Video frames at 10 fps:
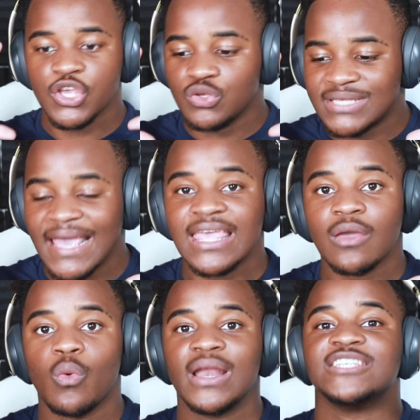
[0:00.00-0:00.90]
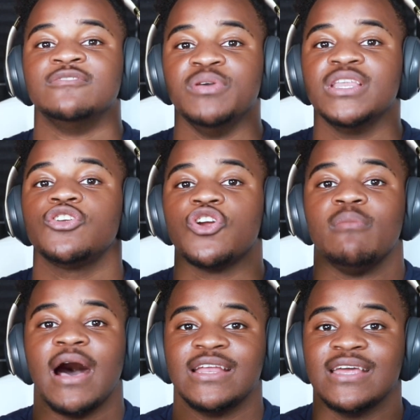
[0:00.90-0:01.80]
you're taking what has been on your
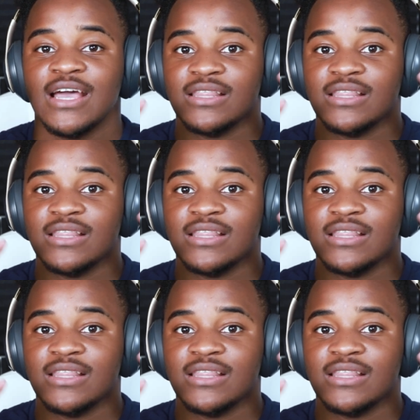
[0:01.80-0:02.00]
mind